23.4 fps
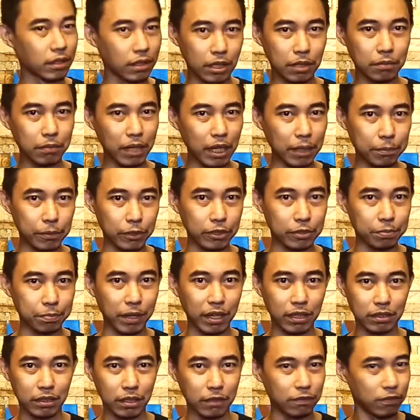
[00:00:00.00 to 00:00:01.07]
in my
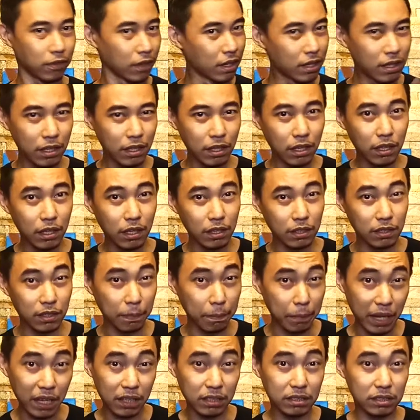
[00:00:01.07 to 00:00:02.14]
perspective, the
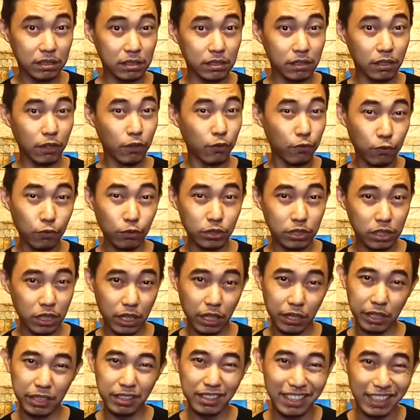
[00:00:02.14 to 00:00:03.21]
best
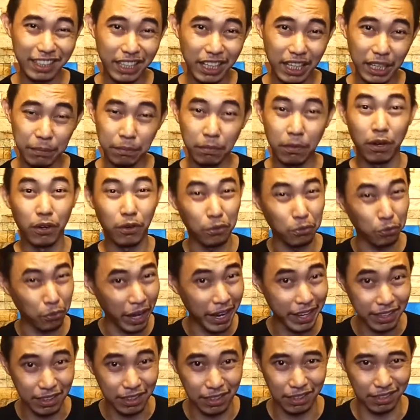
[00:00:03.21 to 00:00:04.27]
fougere in the game
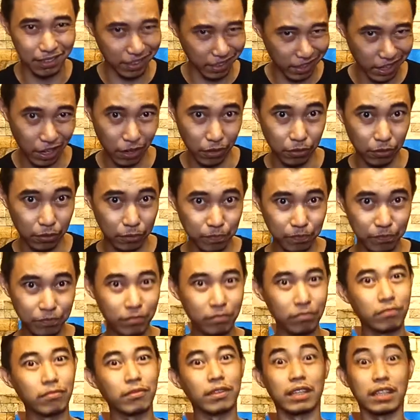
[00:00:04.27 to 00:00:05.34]
right now
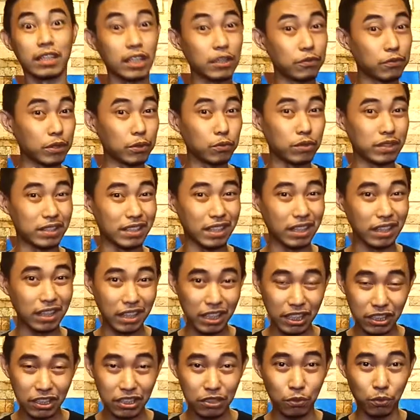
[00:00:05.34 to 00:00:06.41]
even with the
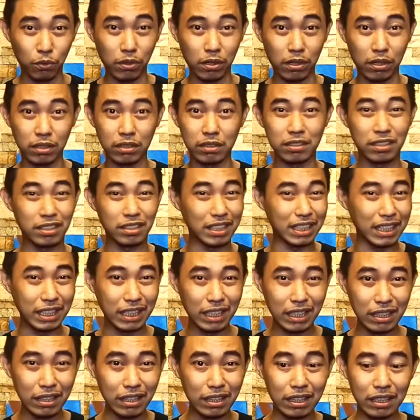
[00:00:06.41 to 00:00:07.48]
niche ones,
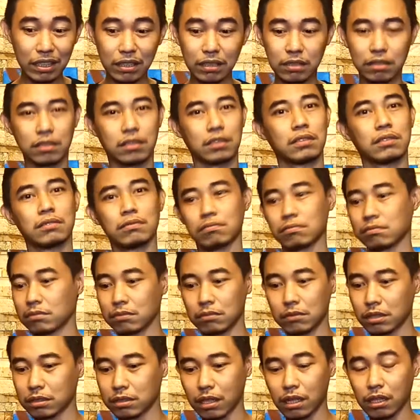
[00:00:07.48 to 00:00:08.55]
indies,
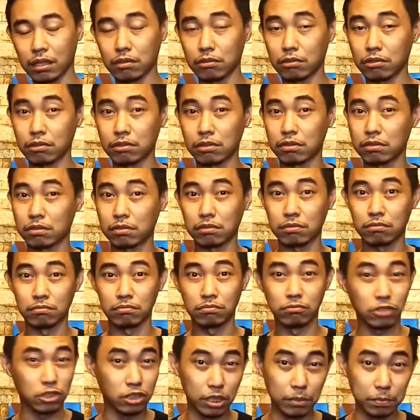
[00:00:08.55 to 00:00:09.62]
designers,
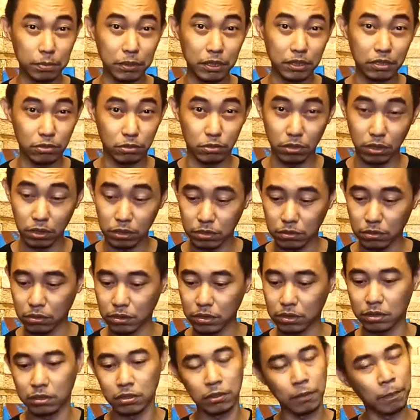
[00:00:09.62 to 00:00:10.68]
cheapies,
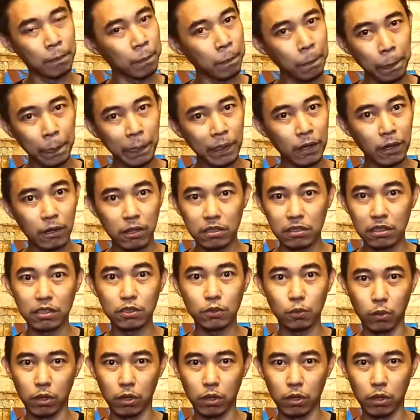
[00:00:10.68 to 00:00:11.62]
drugstores, this